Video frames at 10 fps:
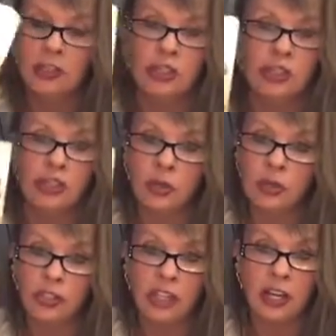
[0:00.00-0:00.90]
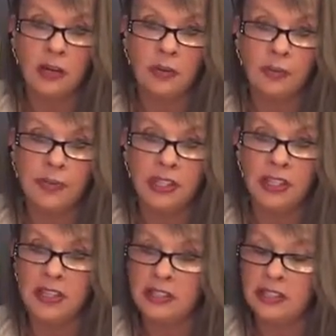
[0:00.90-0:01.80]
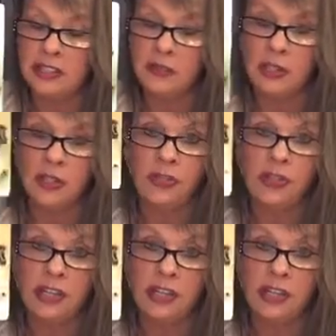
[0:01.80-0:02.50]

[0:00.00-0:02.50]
Just go slow, because even though